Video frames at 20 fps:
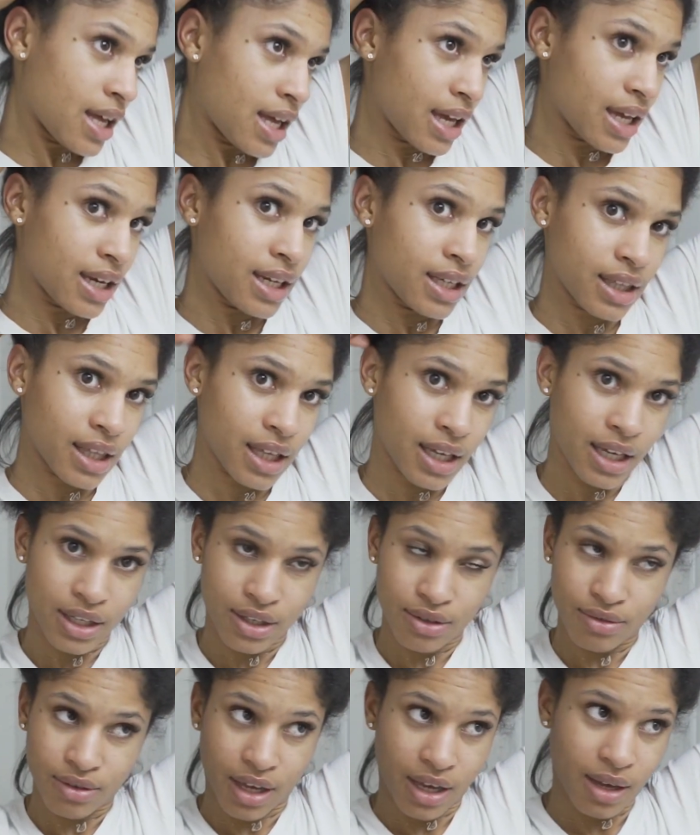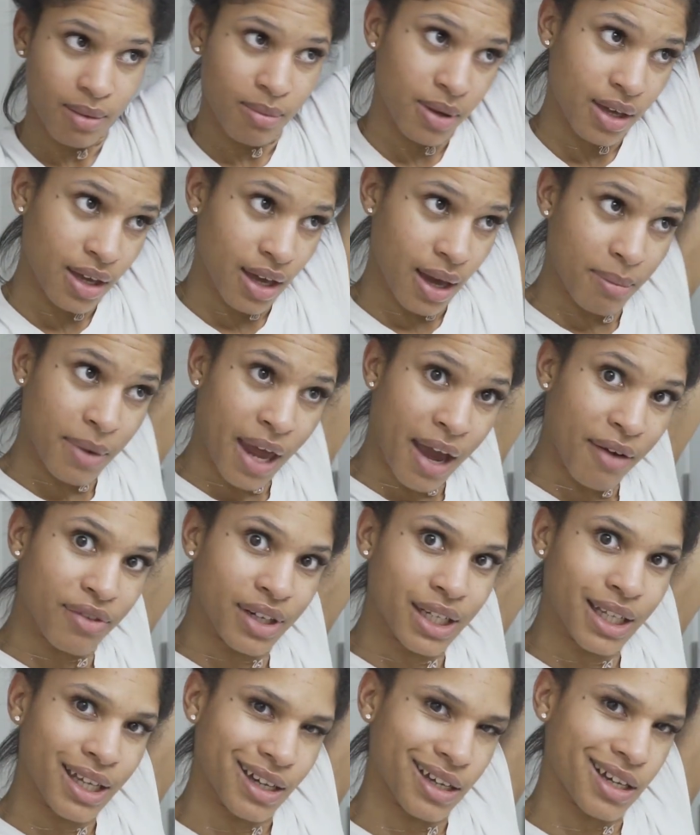anything you name it. I'm not
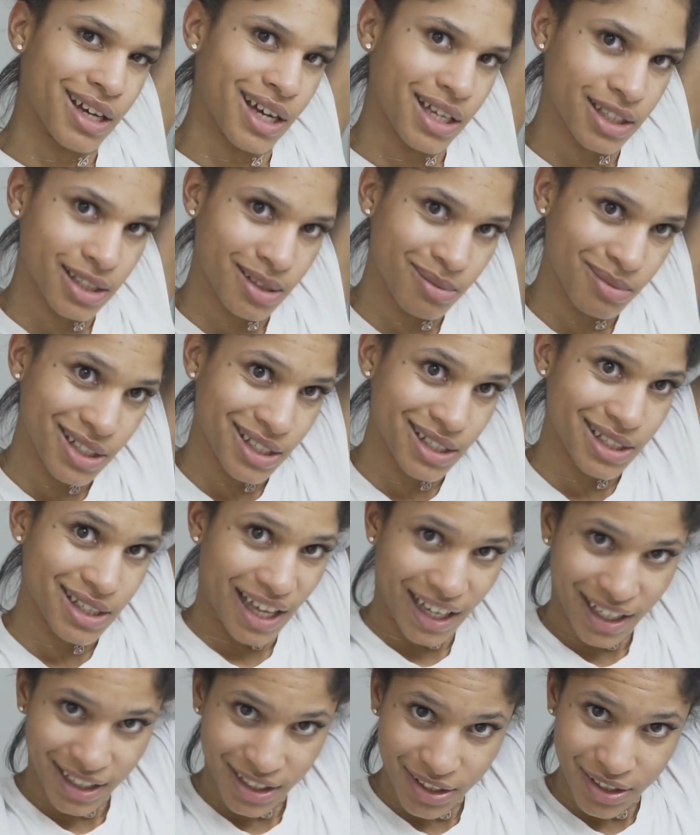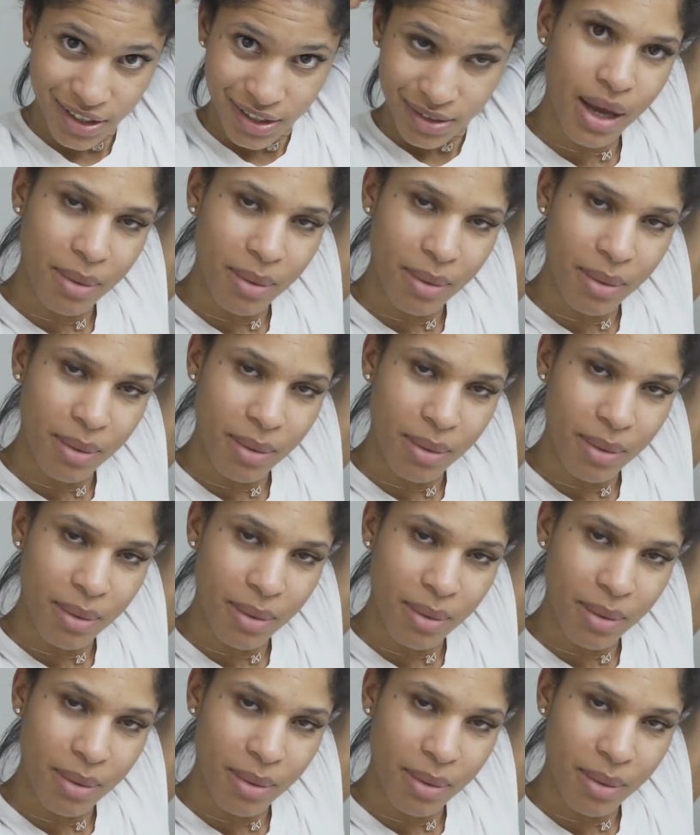really a custom designer.